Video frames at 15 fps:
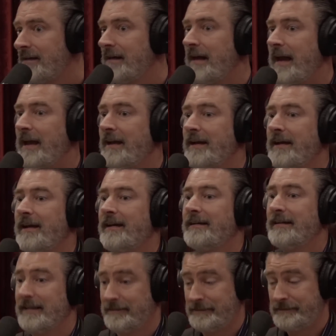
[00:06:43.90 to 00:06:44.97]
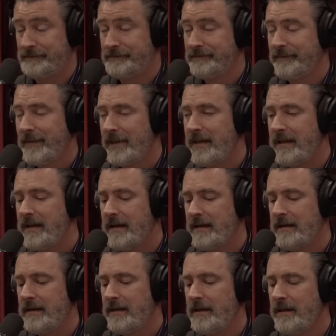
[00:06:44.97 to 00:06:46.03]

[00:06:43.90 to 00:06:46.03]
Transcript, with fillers: Anyway. Yeah.